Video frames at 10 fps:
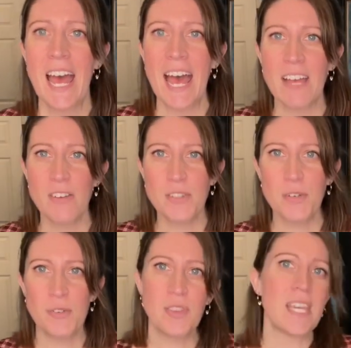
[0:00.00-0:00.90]
I also
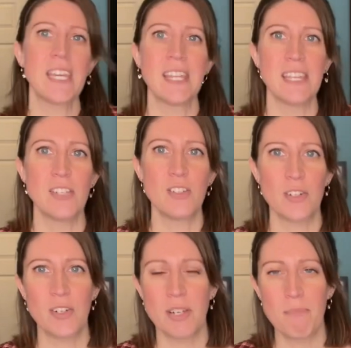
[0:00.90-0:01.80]
think that this
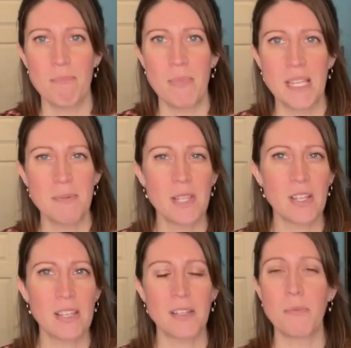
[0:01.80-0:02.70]
shirt makes me
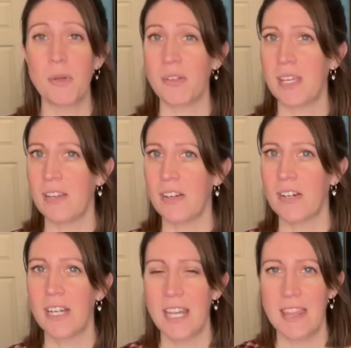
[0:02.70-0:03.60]
look a little
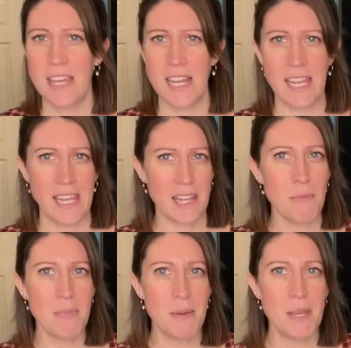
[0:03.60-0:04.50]
bulkier than I
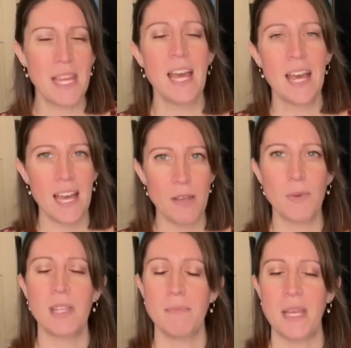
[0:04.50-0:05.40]
am, maybe. I
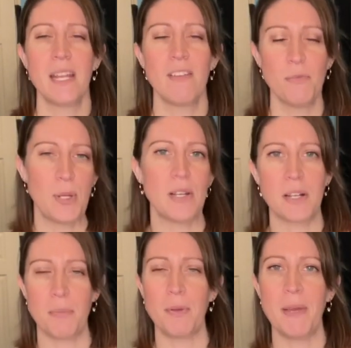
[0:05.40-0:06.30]
will admit I've put on a
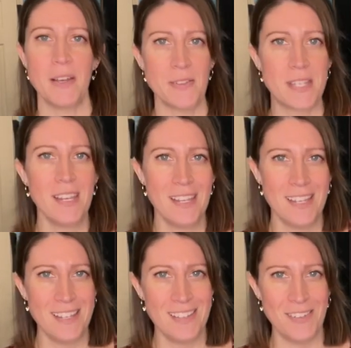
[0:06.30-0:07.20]
couple pounds
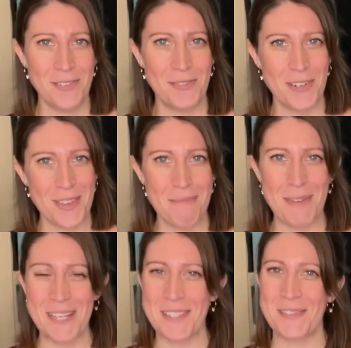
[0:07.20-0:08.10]
for the
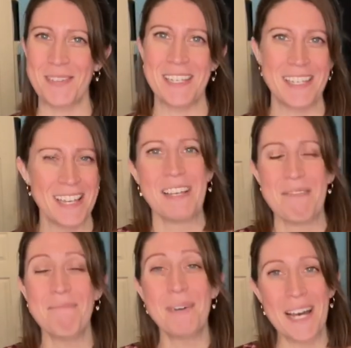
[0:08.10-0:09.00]
past week,
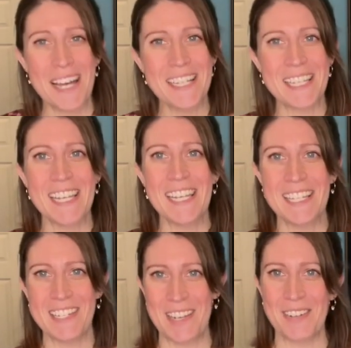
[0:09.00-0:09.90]
but
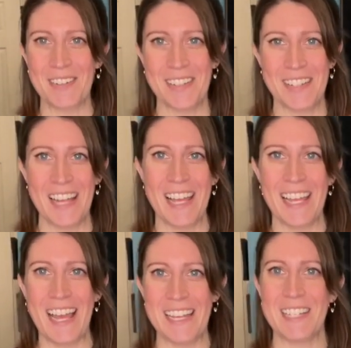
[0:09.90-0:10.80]
in general,
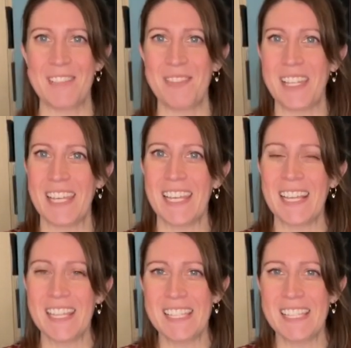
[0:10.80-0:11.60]
I just feel like it's